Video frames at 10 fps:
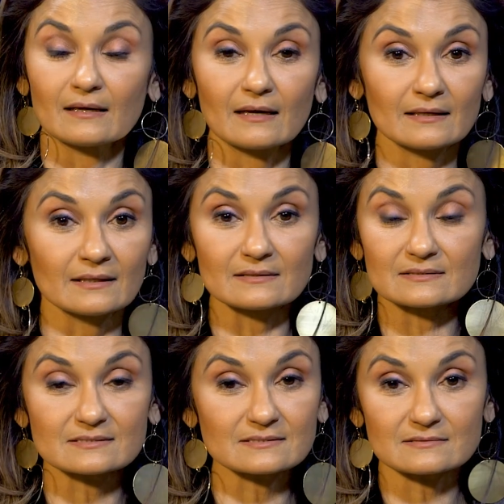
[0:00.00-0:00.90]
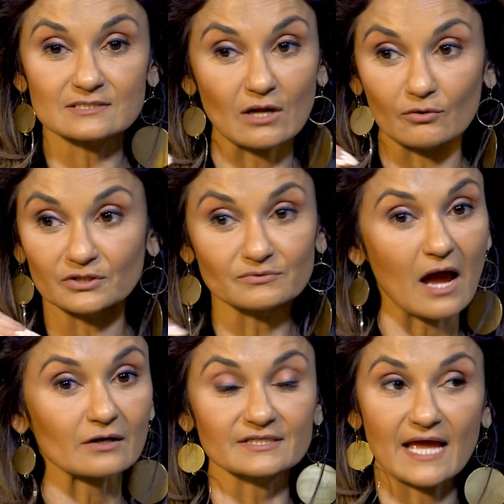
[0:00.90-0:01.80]
is, you
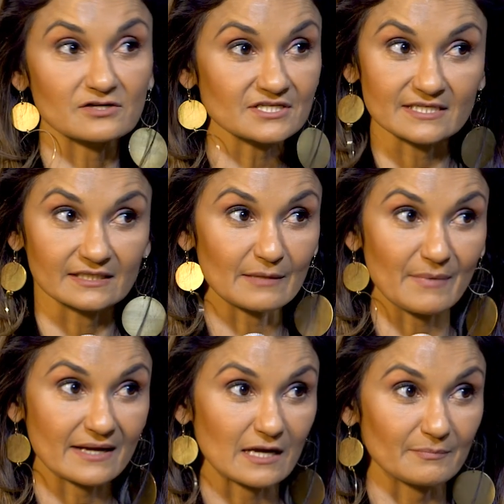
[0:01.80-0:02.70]
knock her down, she's going to get back up